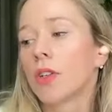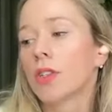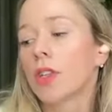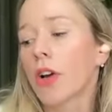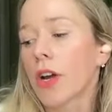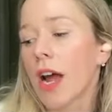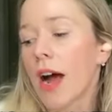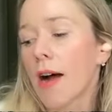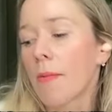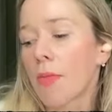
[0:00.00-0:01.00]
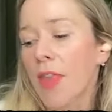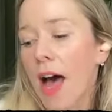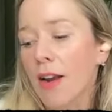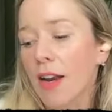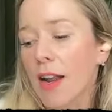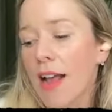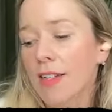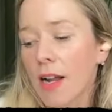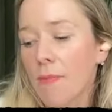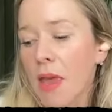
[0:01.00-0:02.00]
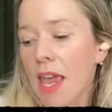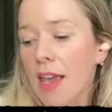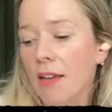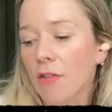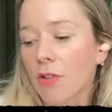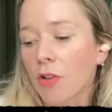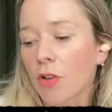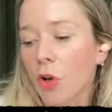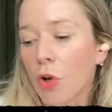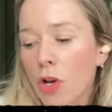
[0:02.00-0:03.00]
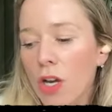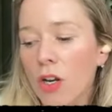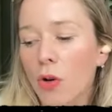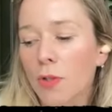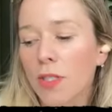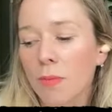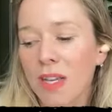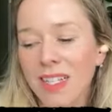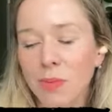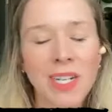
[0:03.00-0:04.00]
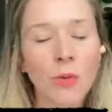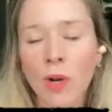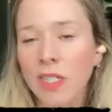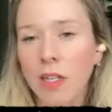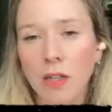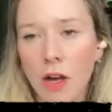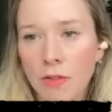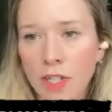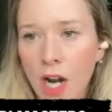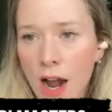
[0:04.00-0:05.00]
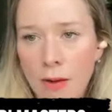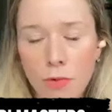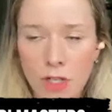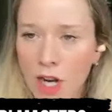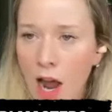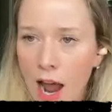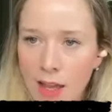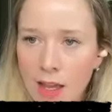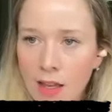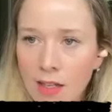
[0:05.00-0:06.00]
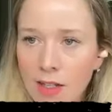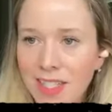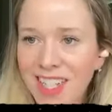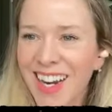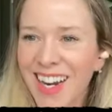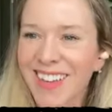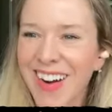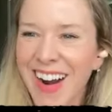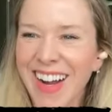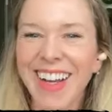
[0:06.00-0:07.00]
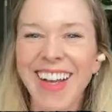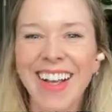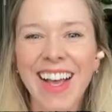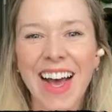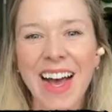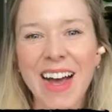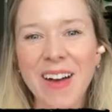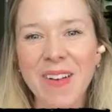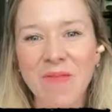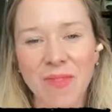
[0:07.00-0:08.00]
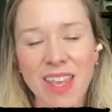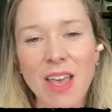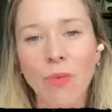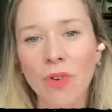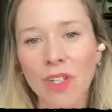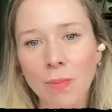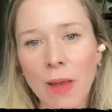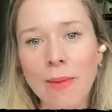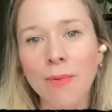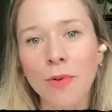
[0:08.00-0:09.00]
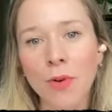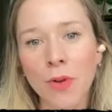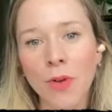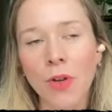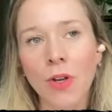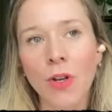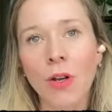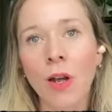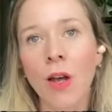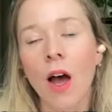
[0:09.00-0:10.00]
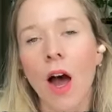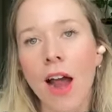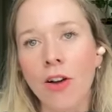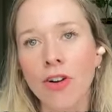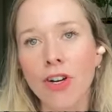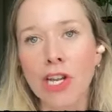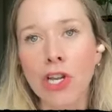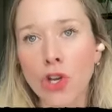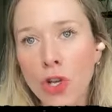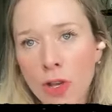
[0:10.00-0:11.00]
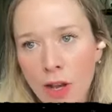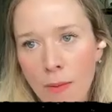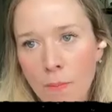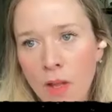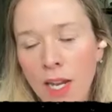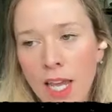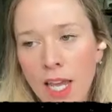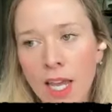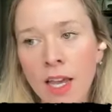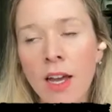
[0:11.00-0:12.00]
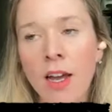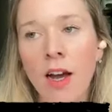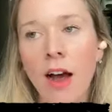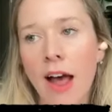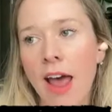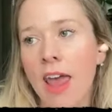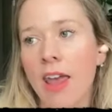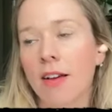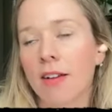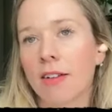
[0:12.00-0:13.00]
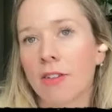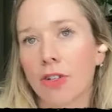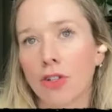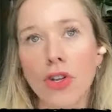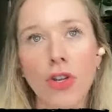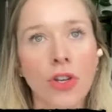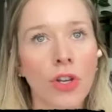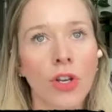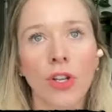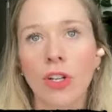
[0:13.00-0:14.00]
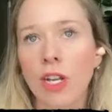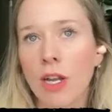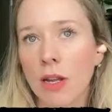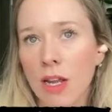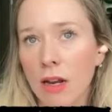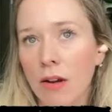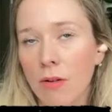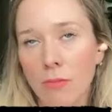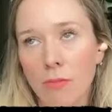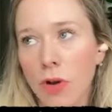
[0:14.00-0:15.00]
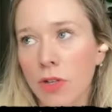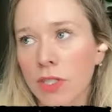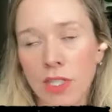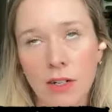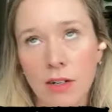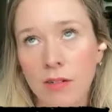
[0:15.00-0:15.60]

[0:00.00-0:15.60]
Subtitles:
So that ended up being good also because we didn't waste a lot of time with tire kickers, right? It was people who I already knew the company. I knew in most